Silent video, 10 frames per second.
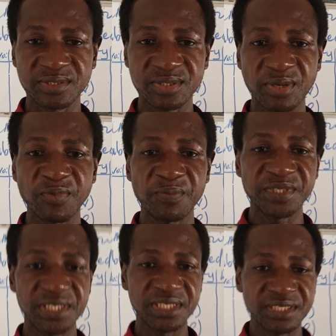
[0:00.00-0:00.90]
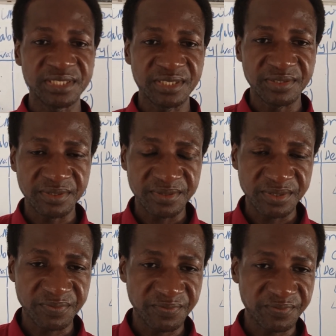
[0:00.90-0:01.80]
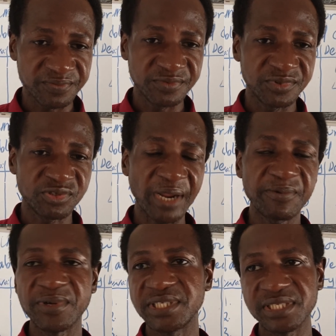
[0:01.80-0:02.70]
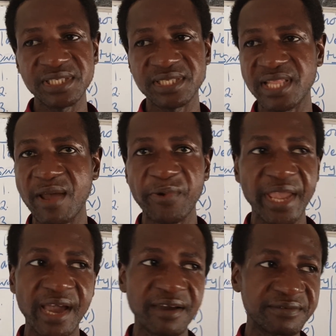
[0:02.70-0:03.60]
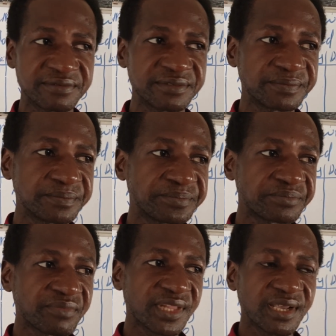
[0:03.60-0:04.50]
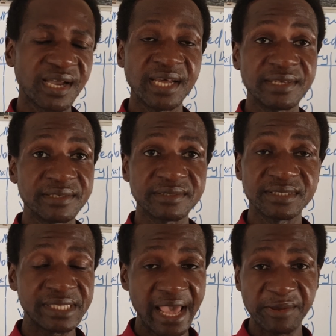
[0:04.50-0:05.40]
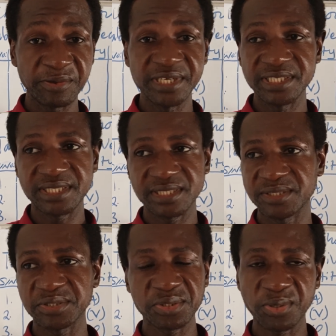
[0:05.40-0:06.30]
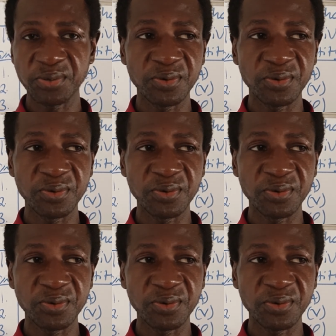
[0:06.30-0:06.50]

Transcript: some of the dry quantities that we have and their units. So